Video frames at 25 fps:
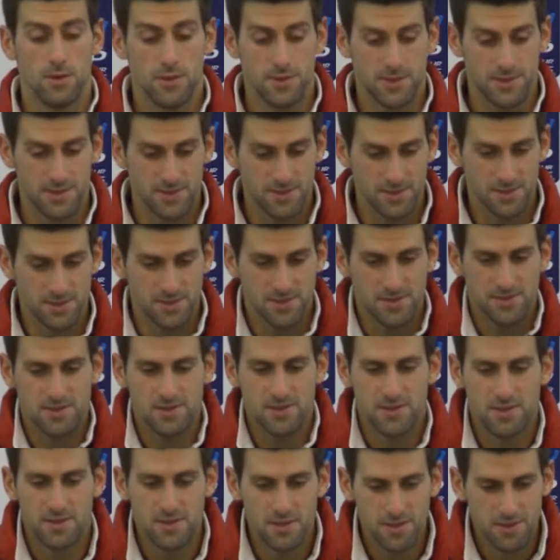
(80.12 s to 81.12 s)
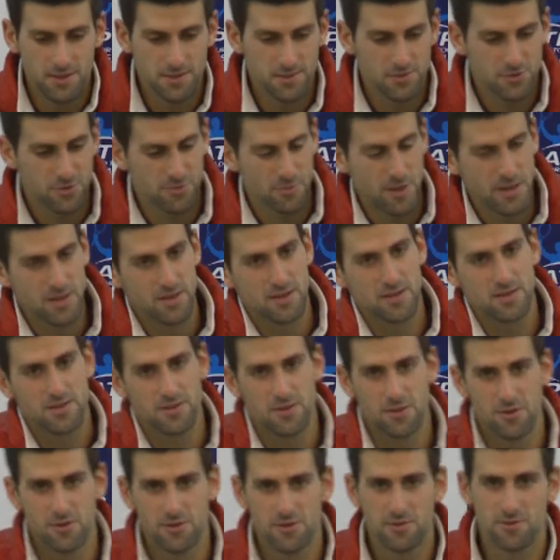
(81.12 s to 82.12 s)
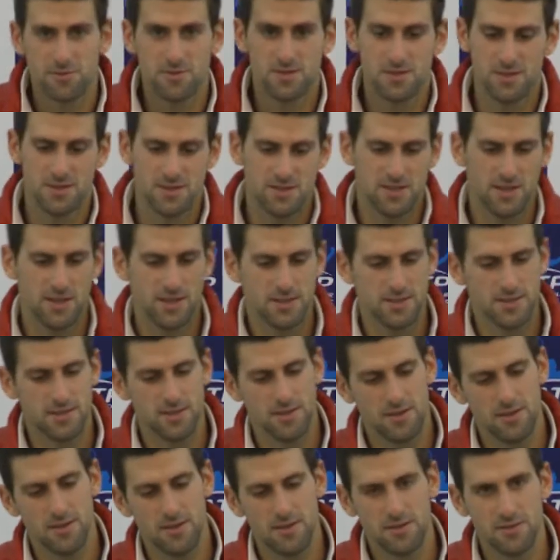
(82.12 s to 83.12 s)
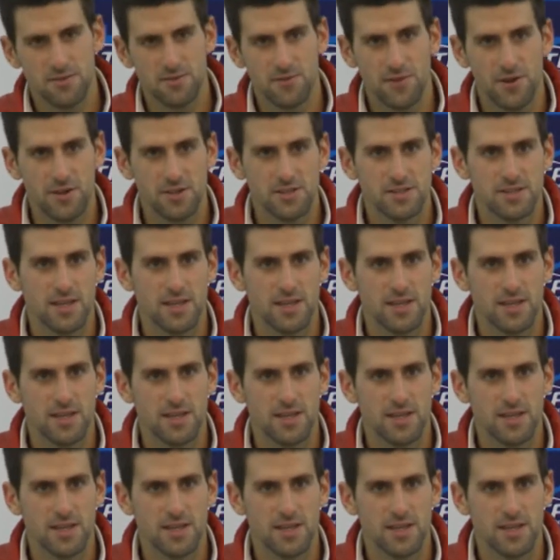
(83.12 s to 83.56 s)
Well, it's tremendous, you know, success, and it's very